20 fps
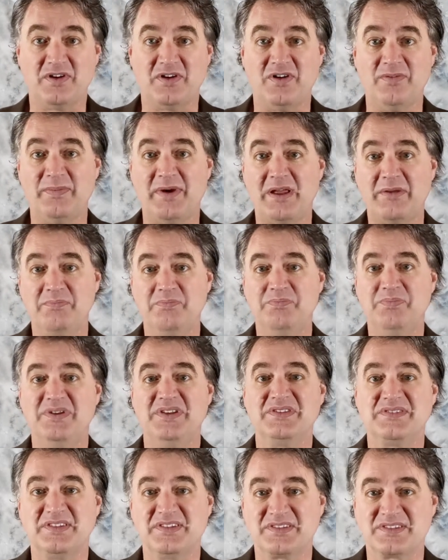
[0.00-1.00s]
all my
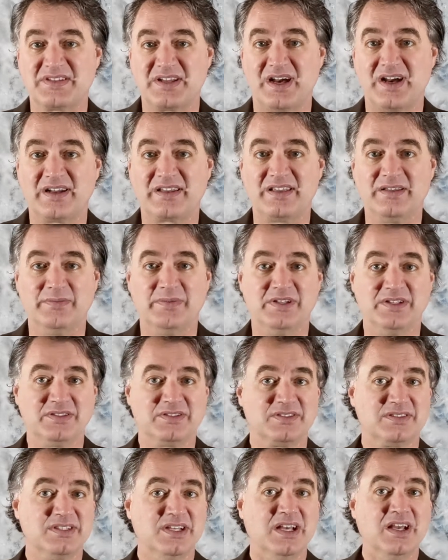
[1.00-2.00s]
business
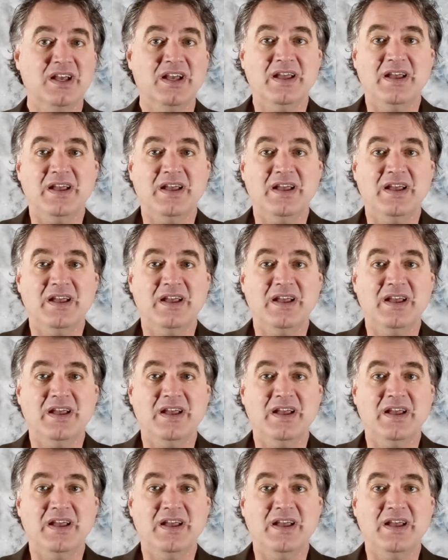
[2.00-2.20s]
documents,